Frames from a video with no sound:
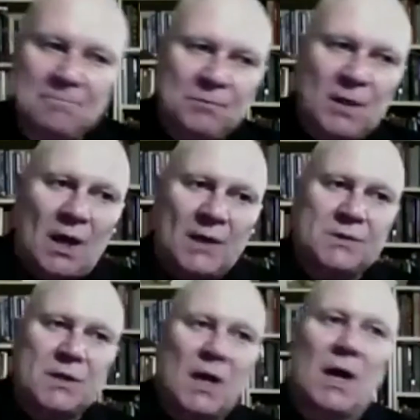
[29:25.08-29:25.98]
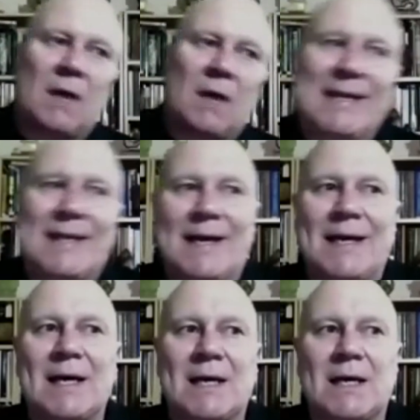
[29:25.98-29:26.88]
And I mean,
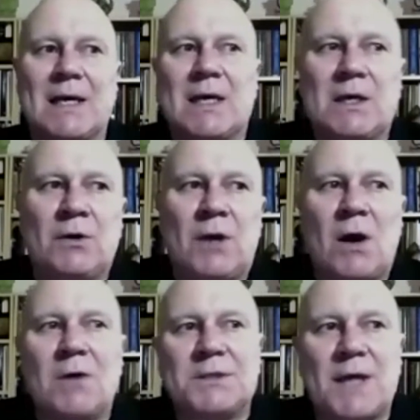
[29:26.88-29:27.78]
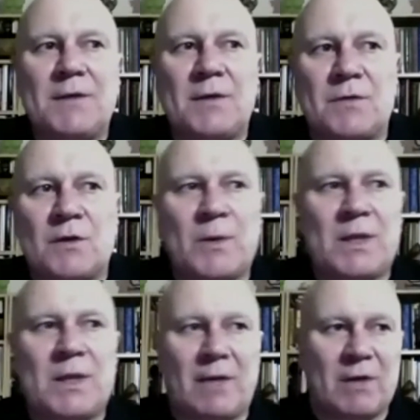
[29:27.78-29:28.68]
you can't say that the
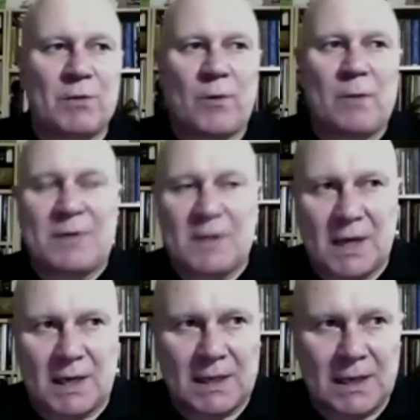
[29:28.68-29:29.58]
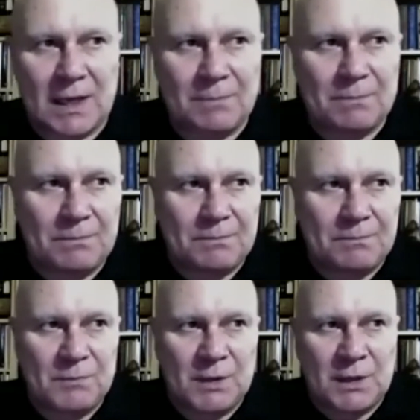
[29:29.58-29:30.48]
Swederians were a particular,
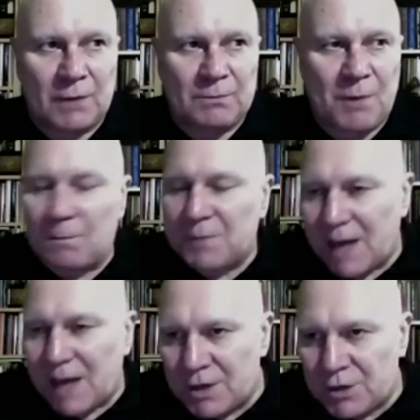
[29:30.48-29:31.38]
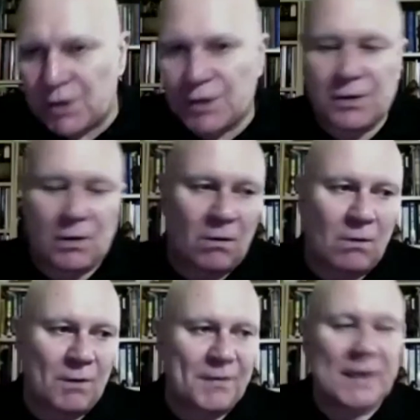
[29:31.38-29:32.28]
population or
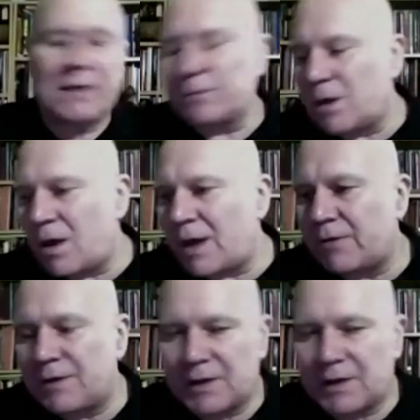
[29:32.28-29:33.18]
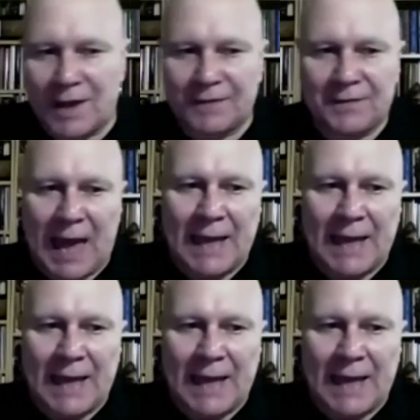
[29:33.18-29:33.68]
what they looked like or anything like that,